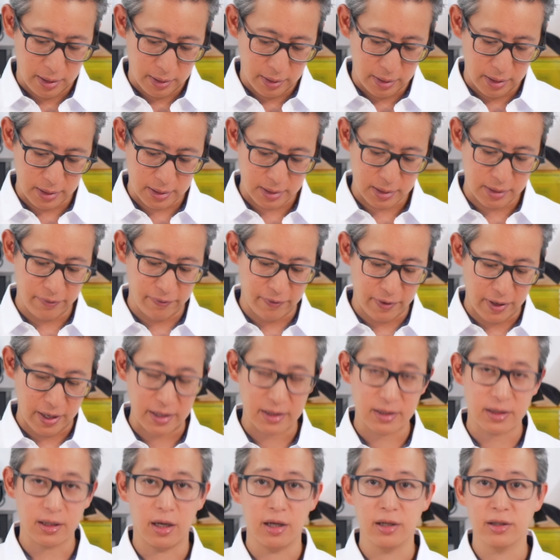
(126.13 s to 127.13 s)
this
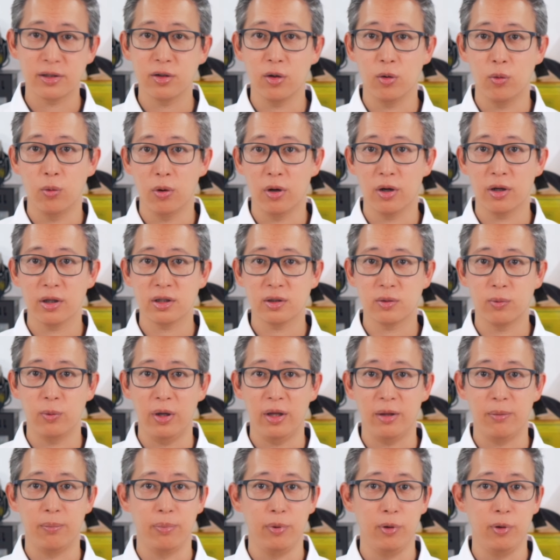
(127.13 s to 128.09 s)
device also works with